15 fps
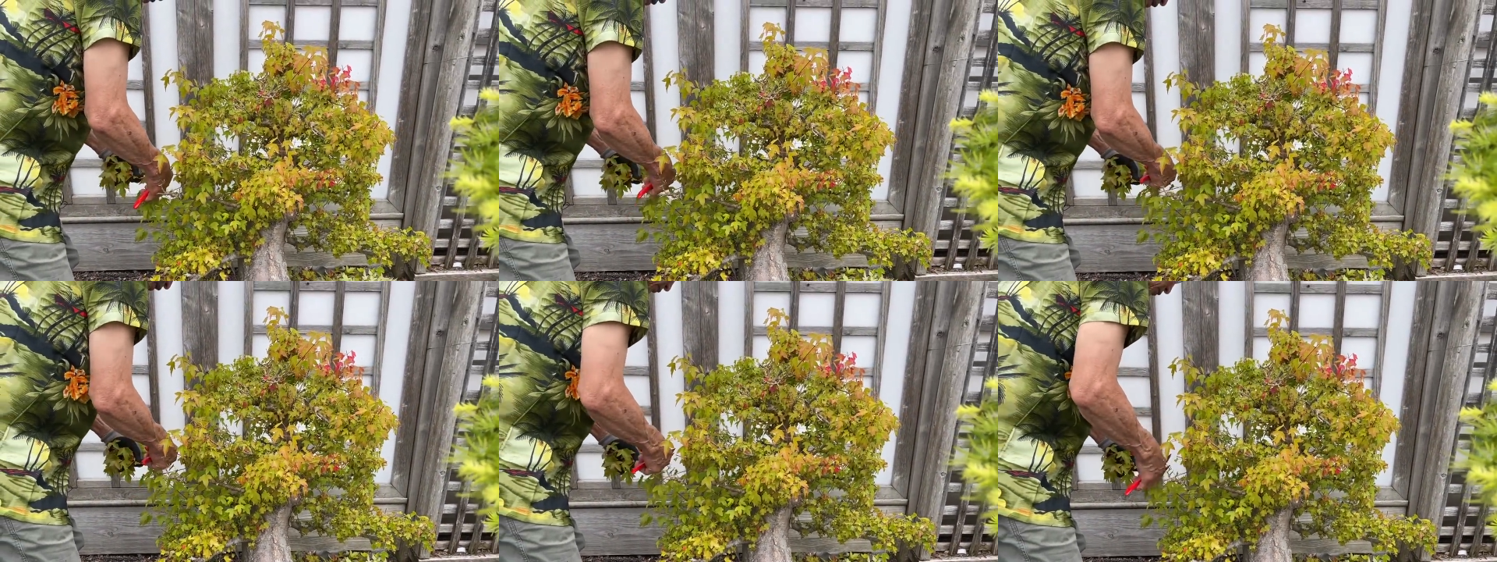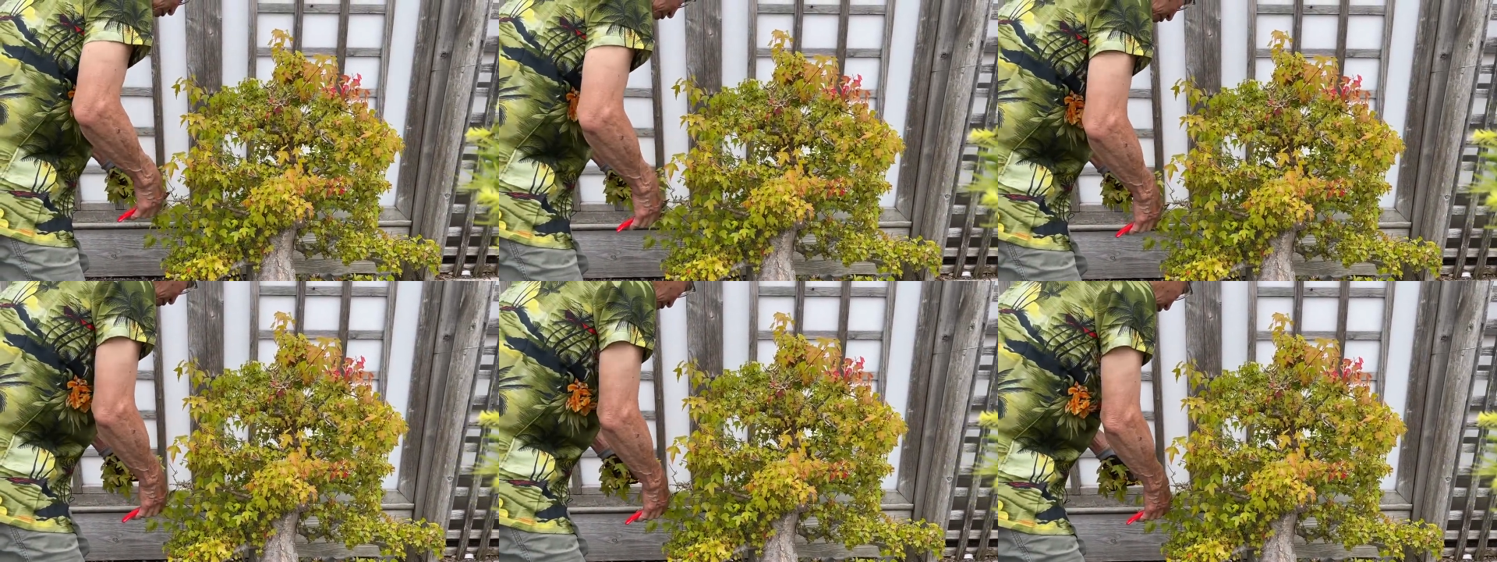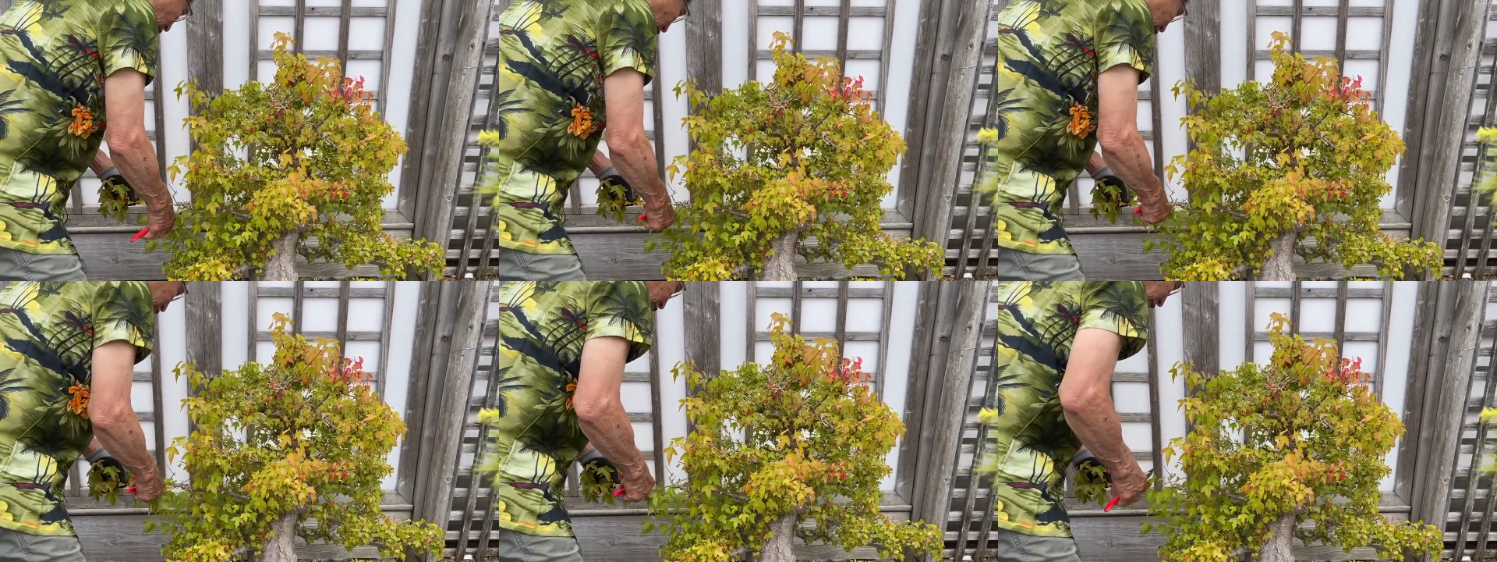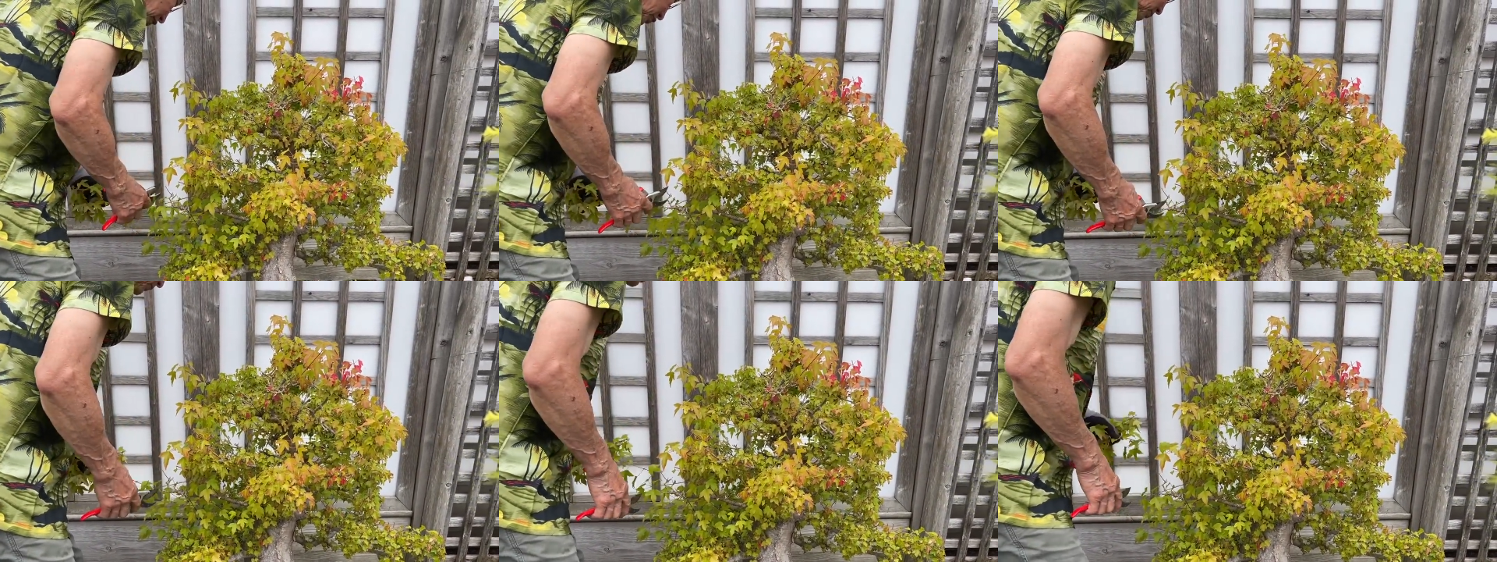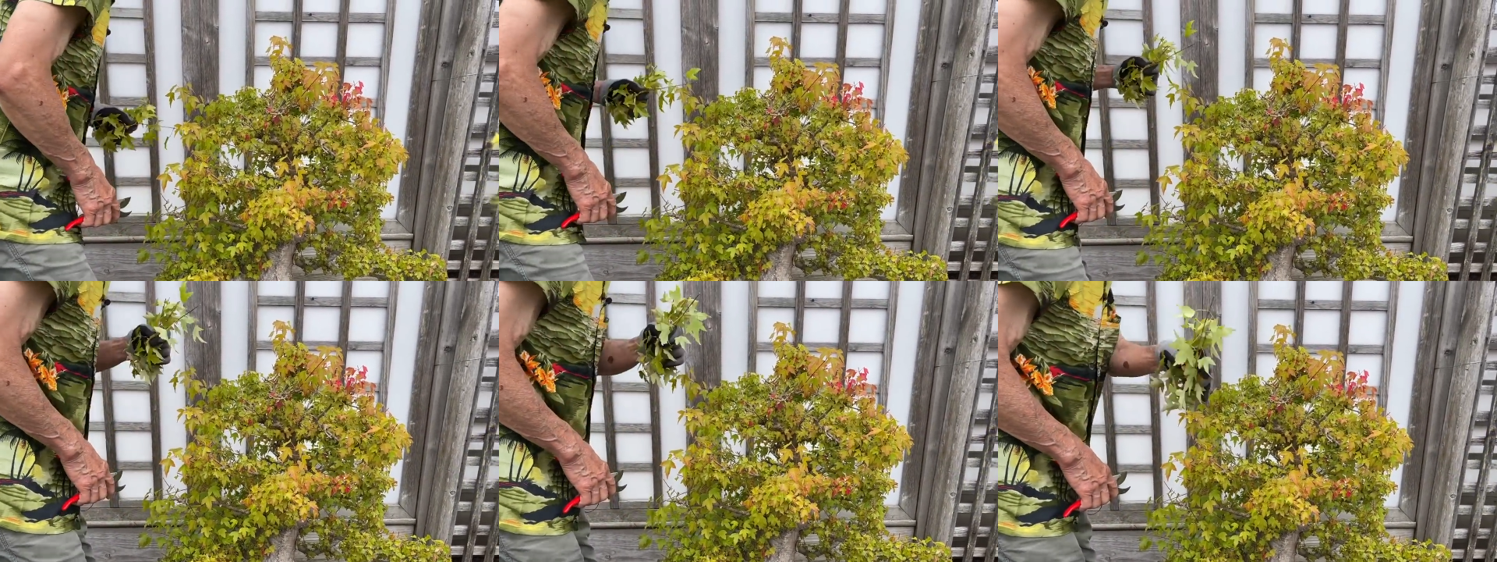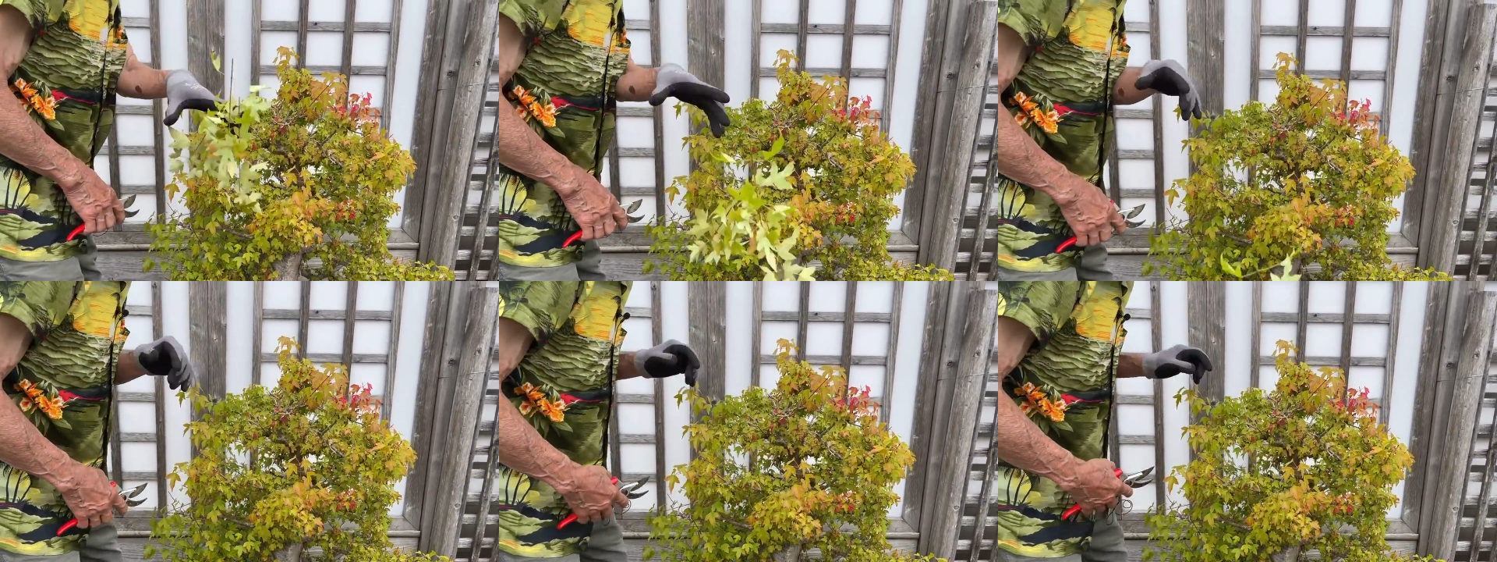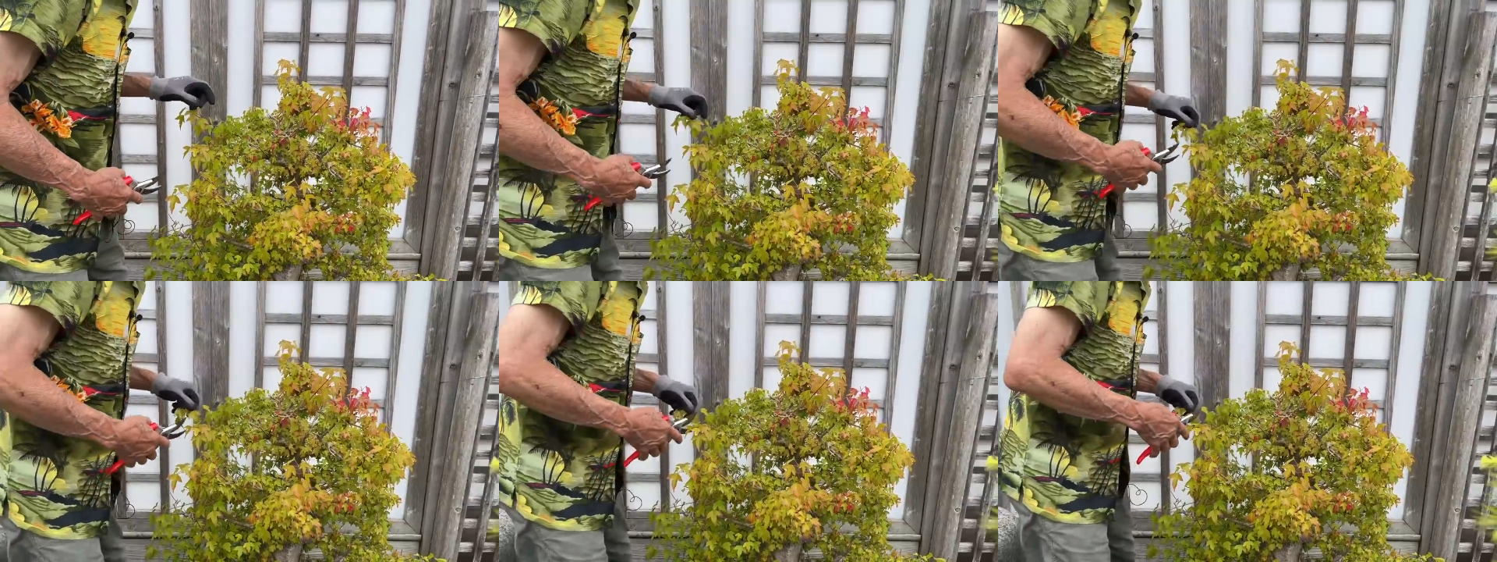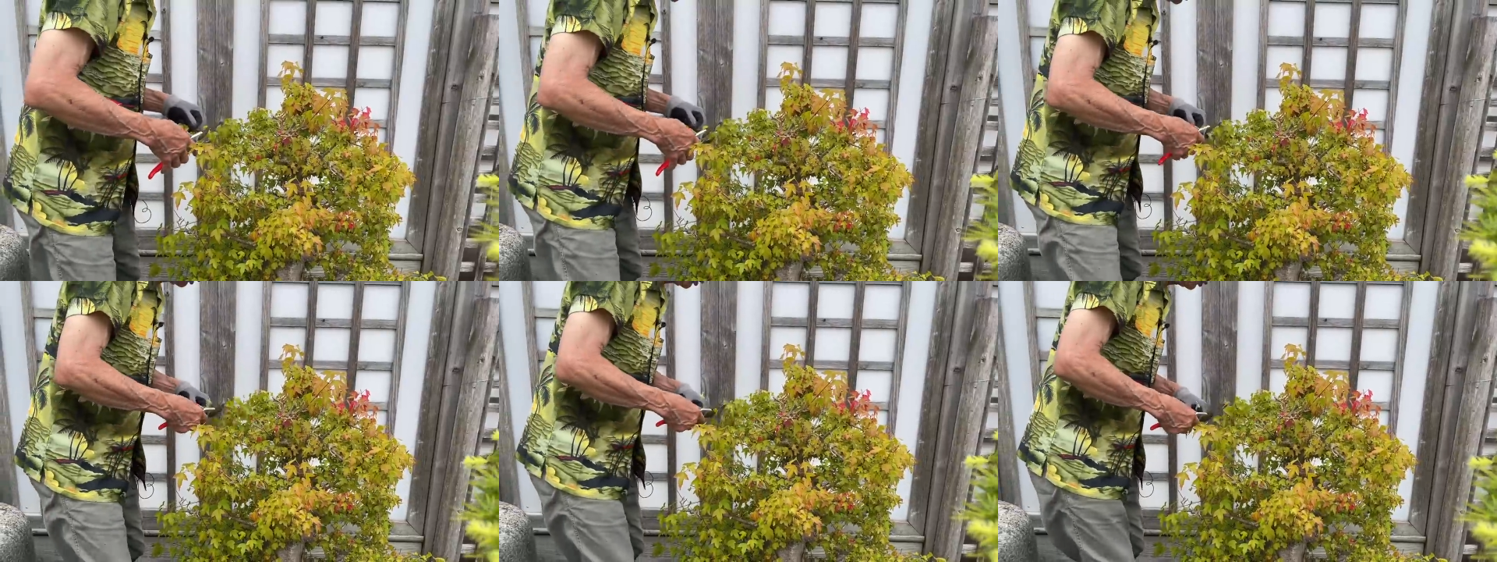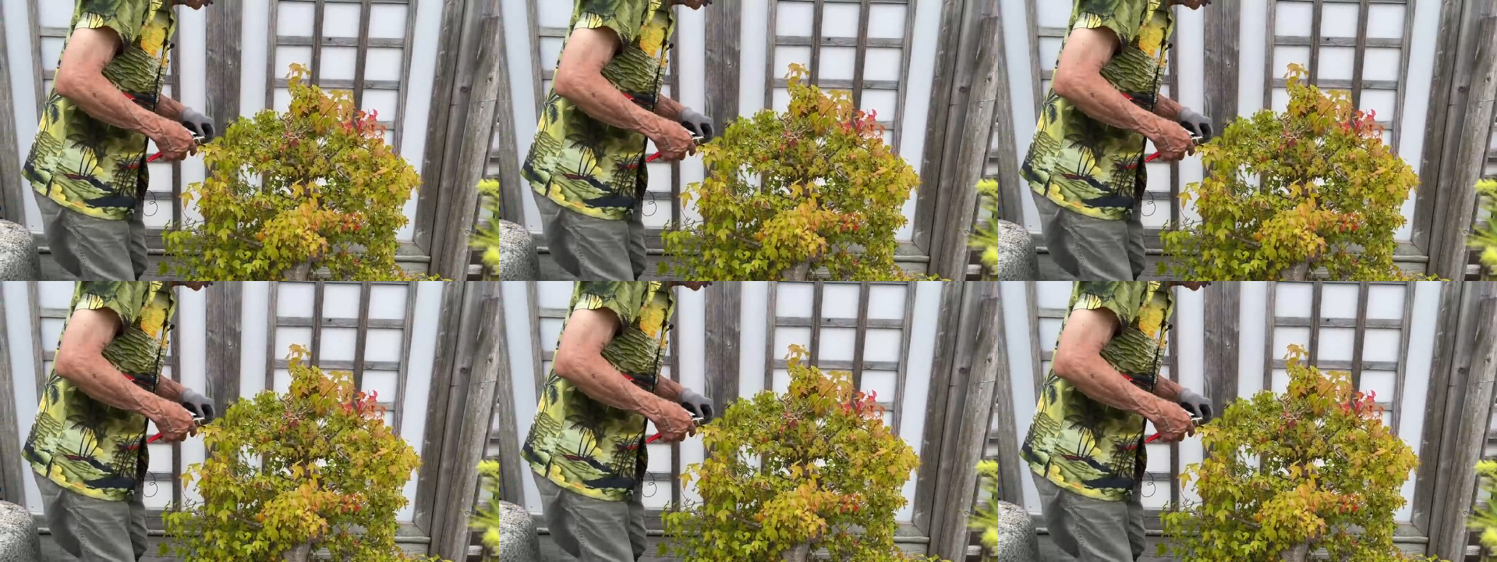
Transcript: (no speaker visible)